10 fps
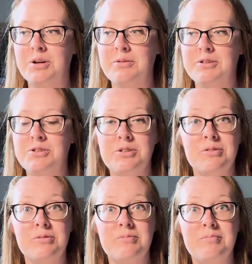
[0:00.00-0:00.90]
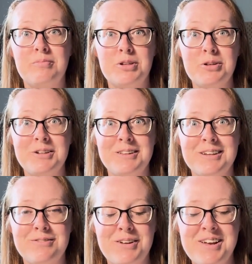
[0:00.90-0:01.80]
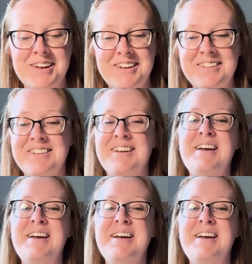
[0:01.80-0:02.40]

go into maternity leave.